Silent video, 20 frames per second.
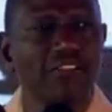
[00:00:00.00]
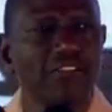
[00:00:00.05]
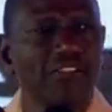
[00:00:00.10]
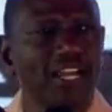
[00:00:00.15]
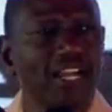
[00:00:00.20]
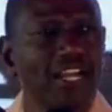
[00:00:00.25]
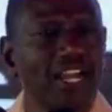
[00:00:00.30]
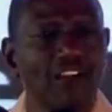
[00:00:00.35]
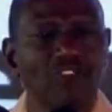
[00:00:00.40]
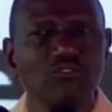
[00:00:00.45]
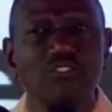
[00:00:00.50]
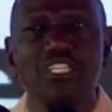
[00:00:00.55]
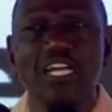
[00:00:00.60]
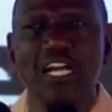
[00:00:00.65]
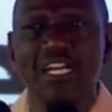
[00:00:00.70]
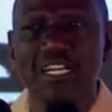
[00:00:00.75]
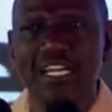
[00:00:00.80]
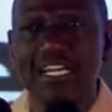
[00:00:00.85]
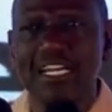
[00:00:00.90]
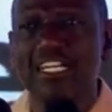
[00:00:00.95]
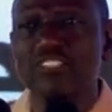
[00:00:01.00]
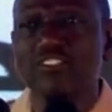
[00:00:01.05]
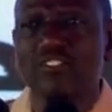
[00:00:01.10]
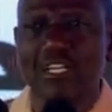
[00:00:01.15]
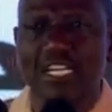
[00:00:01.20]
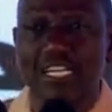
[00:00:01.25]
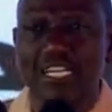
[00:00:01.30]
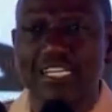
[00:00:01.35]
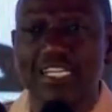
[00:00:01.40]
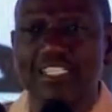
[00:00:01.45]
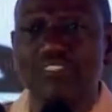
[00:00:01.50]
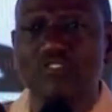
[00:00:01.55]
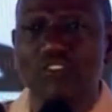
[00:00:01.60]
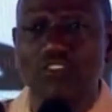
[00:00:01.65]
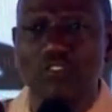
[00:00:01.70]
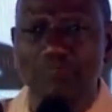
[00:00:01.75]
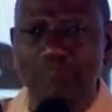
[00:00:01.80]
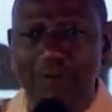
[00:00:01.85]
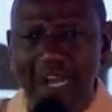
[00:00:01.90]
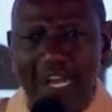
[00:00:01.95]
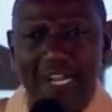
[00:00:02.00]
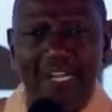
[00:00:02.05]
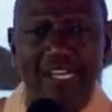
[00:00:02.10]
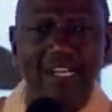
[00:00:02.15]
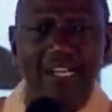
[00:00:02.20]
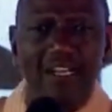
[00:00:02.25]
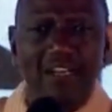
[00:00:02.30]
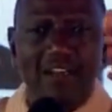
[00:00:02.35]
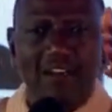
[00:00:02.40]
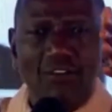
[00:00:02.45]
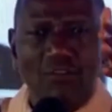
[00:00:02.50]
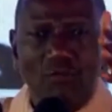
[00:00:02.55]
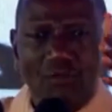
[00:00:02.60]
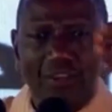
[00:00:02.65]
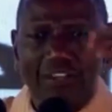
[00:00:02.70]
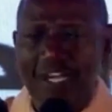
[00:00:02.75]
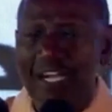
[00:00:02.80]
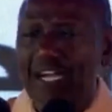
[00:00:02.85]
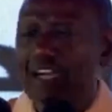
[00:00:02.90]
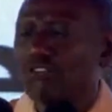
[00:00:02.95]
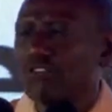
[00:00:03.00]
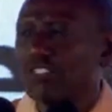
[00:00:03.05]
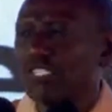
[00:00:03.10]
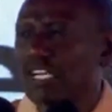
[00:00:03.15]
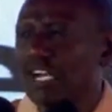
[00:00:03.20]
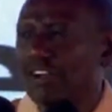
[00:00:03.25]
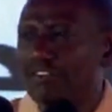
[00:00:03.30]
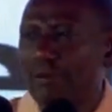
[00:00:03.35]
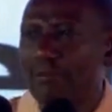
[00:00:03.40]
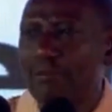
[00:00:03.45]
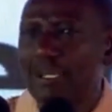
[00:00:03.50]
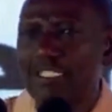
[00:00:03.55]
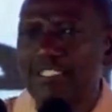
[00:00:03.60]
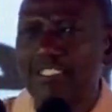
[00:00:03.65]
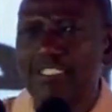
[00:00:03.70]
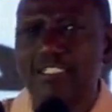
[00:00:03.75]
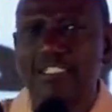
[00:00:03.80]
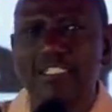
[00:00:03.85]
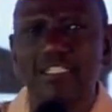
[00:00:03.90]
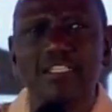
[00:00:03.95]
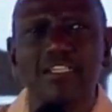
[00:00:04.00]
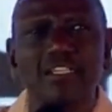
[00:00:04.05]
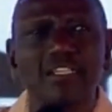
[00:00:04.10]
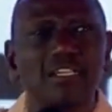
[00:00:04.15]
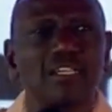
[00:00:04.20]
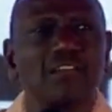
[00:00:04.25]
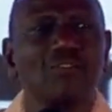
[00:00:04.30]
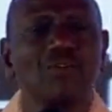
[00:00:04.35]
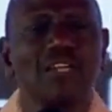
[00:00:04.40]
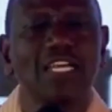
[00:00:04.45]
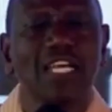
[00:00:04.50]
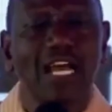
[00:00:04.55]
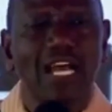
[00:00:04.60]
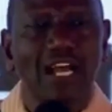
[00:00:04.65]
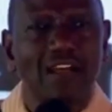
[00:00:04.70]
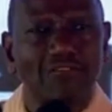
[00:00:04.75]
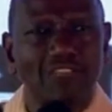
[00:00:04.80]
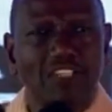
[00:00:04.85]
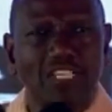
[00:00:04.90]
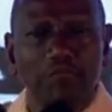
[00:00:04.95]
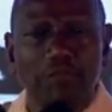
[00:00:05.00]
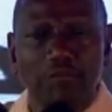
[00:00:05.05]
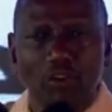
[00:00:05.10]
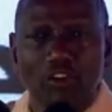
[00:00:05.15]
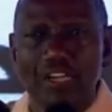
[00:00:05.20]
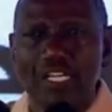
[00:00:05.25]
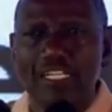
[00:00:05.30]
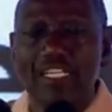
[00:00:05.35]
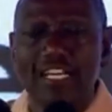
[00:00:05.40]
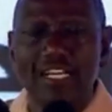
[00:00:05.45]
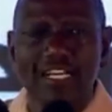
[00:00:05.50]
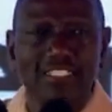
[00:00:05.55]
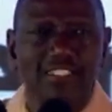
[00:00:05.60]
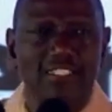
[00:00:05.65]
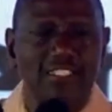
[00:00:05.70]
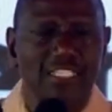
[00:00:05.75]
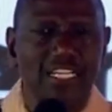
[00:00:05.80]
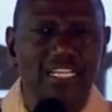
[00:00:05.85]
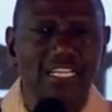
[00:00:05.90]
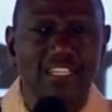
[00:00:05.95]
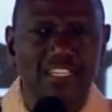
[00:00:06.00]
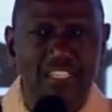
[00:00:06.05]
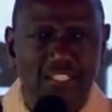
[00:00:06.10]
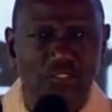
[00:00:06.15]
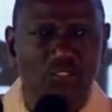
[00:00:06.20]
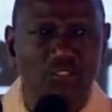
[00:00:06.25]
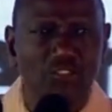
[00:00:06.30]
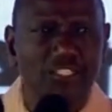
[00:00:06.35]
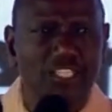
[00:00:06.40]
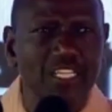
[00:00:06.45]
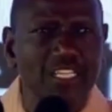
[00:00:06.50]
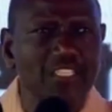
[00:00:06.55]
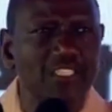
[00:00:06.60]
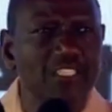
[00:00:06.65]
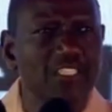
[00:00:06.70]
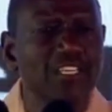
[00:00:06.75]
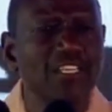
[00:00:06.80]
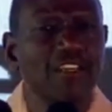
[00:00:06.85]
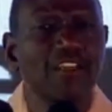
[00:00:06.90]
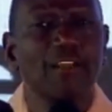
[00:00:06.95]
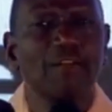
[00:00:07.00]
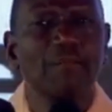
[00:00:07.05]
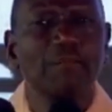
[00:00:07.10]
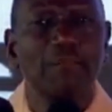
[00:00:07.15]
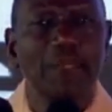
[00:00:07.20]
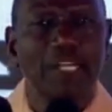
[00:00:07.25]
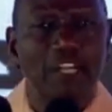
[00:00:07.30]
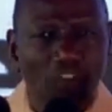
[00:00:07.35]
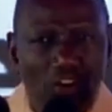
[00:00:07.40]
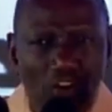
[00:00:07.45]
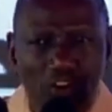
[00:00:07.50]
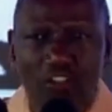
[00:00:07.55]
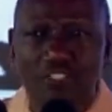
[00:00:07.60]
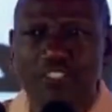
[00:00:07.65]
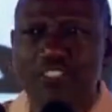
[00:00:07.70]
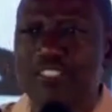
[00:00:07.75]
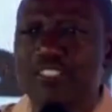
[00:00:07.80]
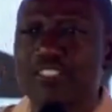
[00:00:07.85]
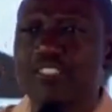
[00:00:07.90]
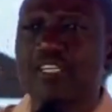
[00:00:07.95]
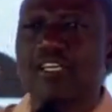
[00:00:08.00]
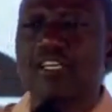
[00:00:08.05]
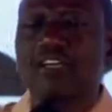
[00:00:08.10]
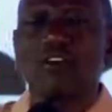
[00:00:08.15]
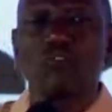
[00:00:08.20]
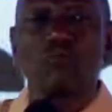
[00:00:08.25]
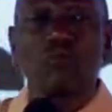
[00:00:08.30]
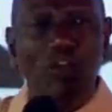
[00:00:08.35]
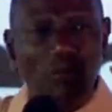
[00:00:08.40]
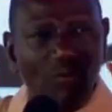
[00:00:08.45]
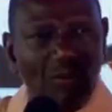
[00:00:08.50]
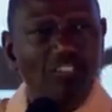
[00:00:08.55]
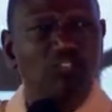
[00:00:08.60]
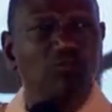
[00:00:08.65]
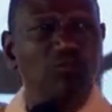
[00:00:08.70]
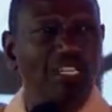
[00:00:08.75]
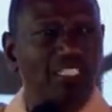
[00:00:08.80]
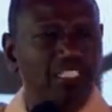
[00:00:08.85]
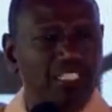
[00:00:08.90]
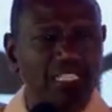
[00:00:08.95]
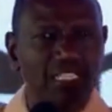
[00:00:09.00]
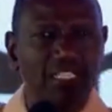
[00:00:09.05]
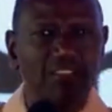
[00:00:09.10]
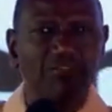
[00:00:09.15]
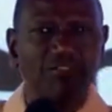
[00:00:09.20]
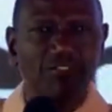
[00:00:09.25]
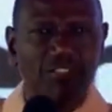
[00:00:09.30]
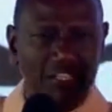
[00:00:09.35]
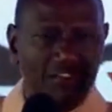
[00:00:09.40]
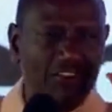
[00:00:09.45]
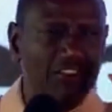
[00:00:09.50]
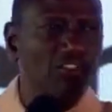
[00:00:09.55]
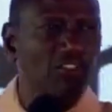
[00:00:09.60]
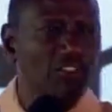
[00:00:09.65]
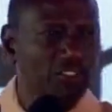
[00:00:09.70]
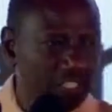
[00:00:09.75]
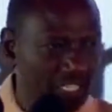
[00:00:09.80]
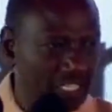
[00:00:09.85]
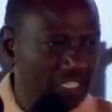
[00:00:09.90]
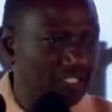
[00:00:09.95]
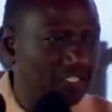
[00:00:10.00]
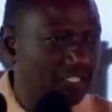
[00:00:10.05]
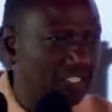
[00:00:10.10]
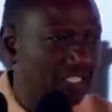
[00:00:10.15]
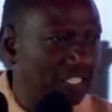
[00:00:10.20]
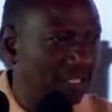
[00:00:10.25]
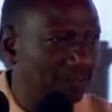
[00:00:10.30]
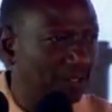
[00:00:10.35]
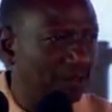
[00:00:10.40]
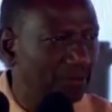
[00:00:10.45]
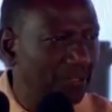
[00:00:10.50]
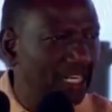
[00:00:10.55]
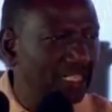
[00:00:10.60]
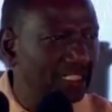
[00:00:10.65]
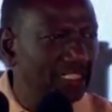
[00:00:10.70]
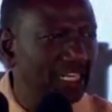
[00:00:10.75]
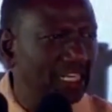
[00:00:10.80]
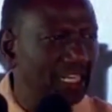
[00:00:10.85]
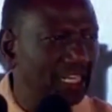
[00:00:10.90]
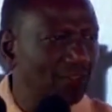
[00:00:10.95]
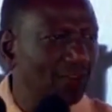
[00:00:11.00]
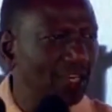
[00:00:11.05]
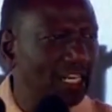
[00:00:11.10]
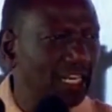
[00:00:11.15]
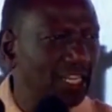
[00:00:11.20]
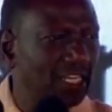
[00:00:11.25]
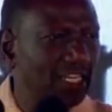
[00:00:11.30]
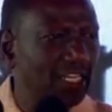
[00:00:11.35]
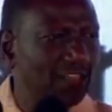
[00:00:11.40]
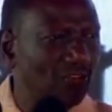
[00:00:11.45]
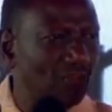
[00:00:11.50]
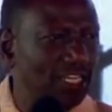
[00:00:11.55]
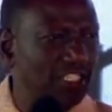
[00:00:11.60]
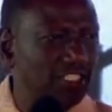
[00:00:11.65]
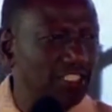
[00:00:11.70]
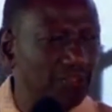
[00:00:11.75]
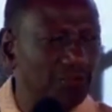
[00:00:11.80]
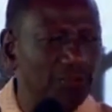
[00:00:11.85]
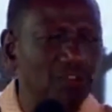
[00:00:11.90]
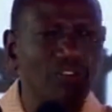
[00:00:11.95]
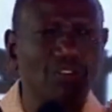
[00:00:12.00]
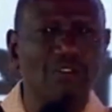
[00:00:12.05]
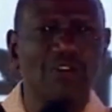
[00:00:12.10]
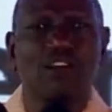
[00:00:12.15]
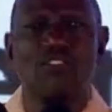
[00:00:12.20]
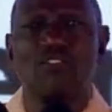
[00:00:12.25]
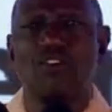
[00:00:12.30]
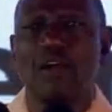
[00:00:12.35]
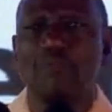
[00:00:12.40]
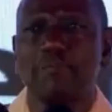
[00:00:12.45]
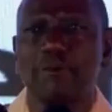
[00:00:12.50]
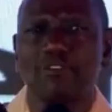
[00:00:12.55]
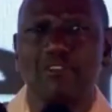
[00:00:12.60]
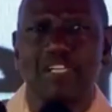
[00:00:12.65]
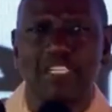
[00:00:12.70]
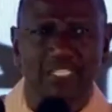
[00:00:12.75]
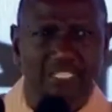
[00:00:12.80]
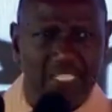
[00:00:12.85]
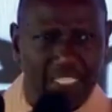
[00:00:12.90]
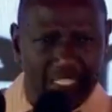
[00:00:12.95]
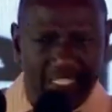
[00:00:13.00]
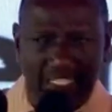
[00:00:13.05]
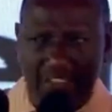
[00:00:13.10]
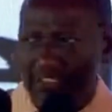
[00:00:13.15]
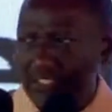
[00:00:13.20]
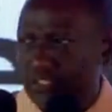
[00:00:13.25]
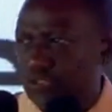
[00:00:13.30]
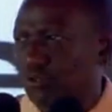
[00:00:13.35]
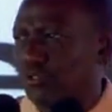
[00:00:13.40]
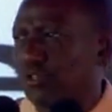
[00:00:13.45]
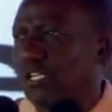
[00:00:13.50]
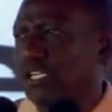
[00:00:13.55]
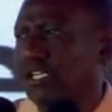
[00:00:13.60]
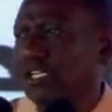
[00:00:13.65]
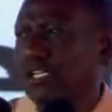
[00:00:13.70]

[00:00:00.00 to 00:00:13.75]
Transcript: the county aggregation and industrial park with the county government. We have deployed the necessary resources because we want to achieve several things. Na mimi nataka wale waheshimiwa wako hapa wanisikize vizuri.